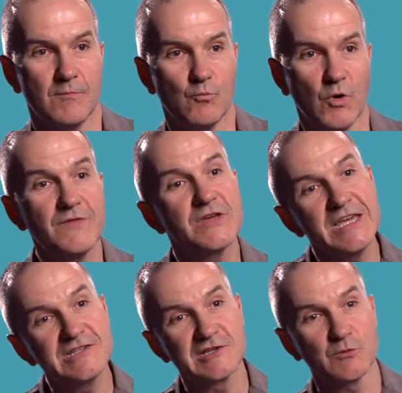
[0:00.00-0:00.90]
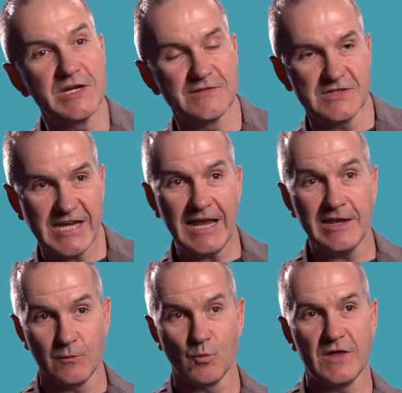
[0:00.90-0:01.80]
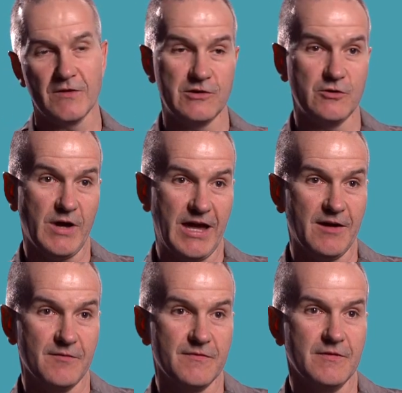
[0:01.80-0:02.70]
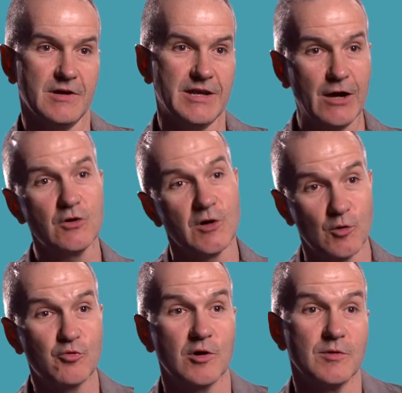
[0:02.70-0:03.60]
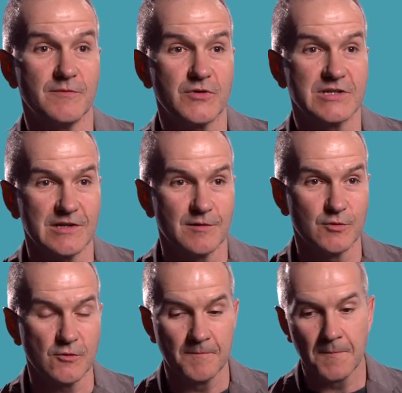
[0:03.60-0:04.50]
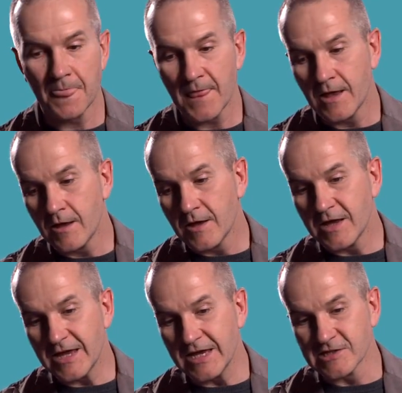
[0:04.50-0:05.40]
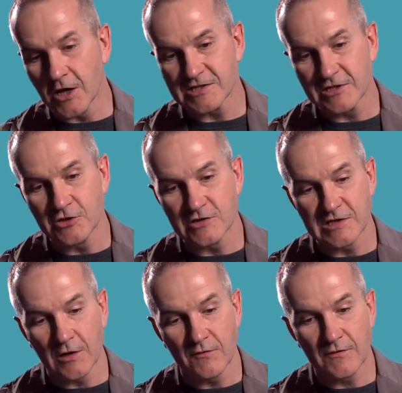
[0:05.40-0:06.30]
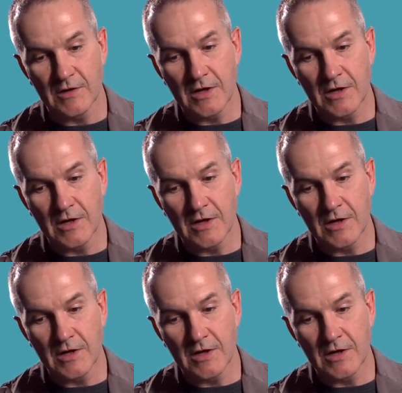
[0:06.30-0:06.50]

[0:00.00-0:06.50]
One of the easiest ways of telling whether you have an alcohol problem, for example, is asking yourself,